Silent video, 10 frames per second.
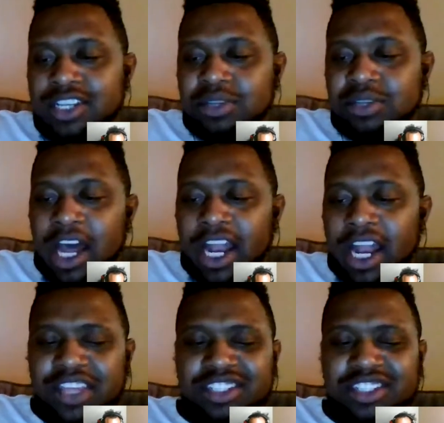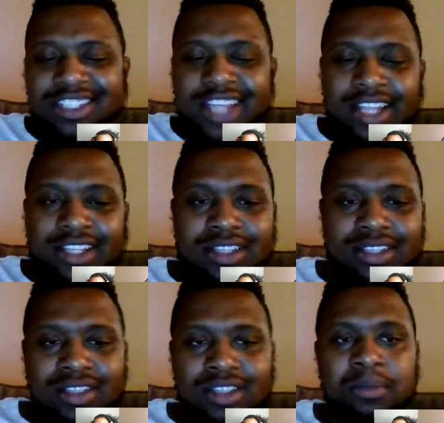somebody. I think she's at
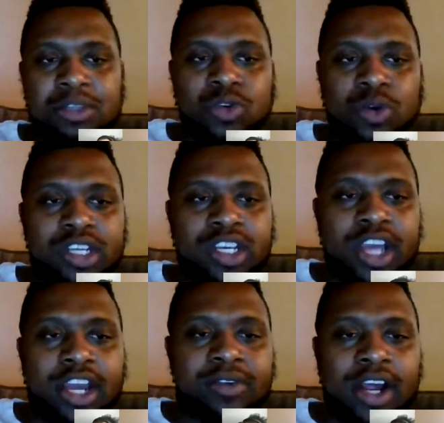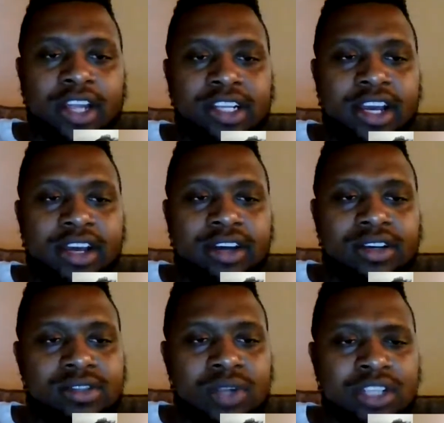number 28 right now.
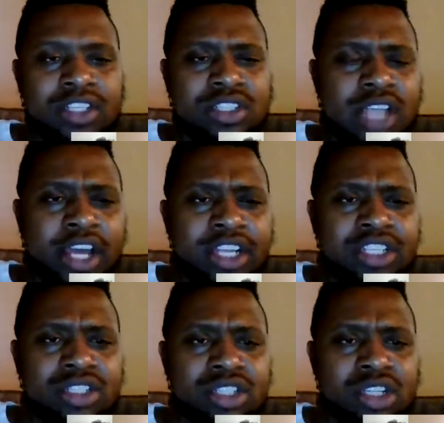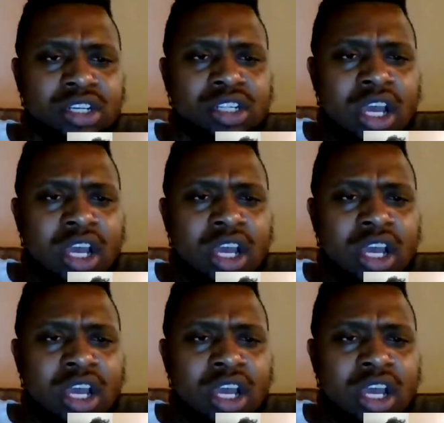Well, I just looked.